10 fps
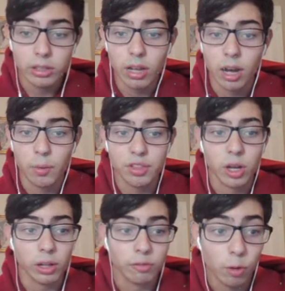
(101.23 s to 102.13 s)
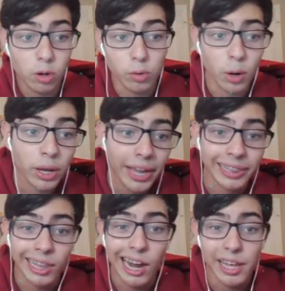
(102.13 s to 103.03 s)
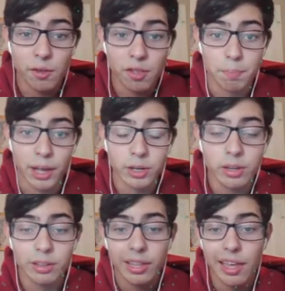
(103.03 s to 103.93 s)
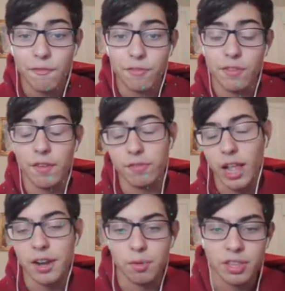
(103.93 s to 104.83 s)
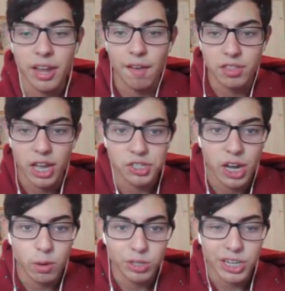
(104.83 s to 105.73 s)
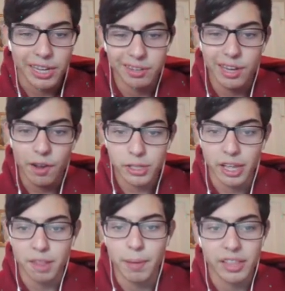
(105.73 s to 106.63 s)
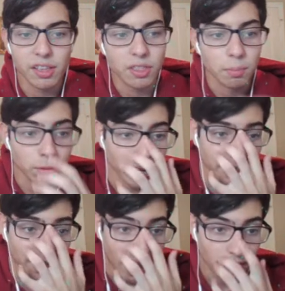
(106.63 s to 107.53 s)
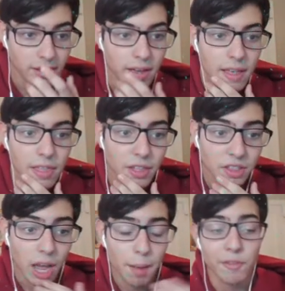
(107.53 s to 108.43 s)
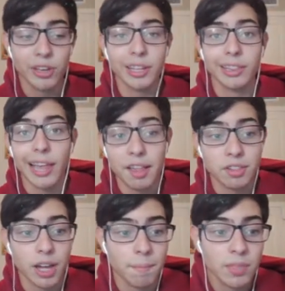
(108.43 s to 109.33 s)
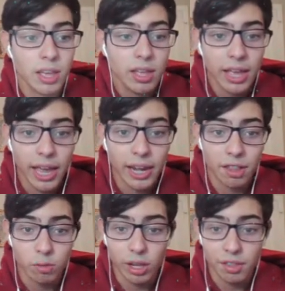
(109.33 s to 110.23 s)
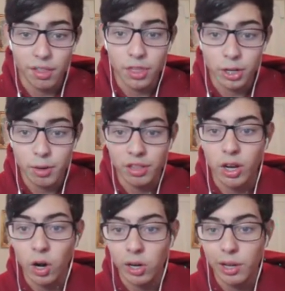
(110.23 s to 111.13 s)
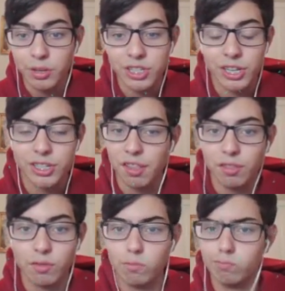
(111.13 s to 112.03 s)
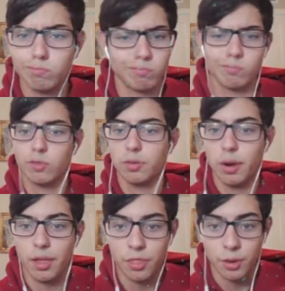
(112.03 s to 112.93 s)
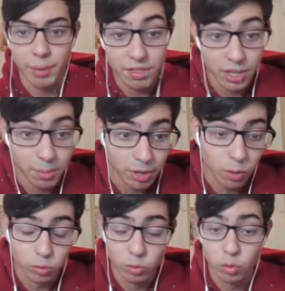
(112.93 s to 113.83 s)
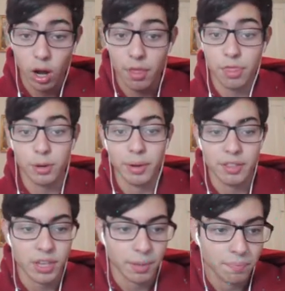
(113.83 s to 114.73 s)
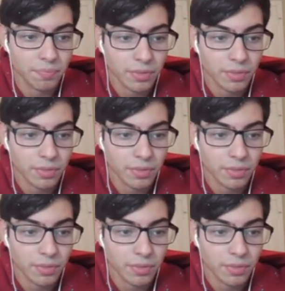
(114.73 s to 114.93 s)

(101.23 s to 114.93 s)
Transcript: what's it called, Volcarona and Latios better if Latios didn't have Sash Shock, which I definitely expected to bring that this time if he didn't last time. And as well as the Thunderous Incarnate, which can just run through my team, bro. Run through my team.